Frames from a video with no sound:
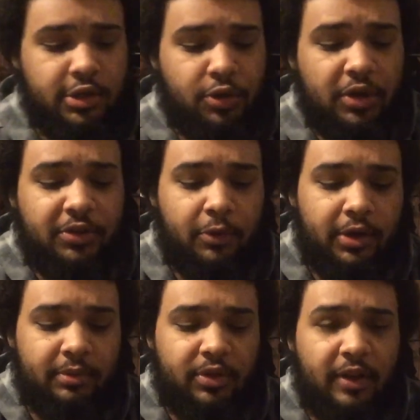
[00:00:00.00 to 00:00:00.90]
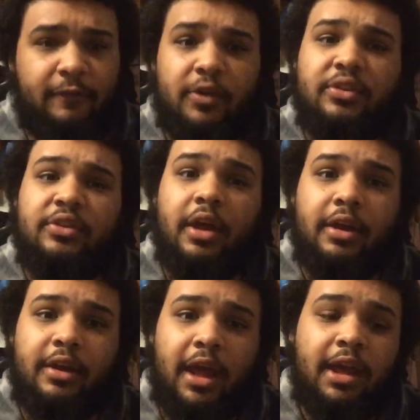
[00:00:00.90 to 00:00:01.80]
Tracy Williams versus
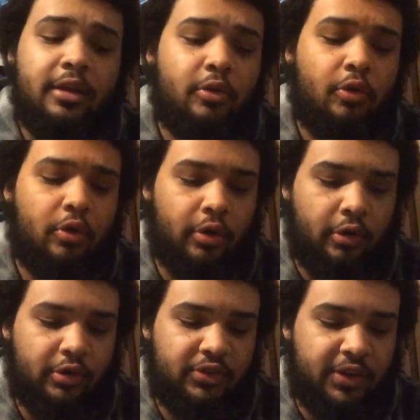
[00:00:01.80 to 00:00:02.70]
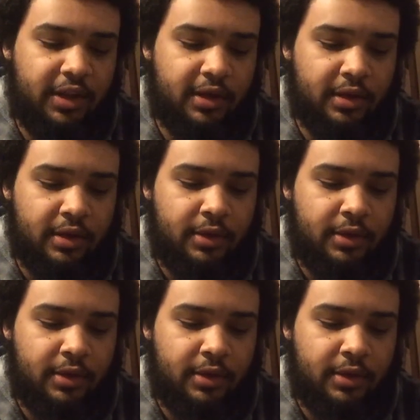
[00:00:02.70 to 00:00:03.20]
Daniel Garcia.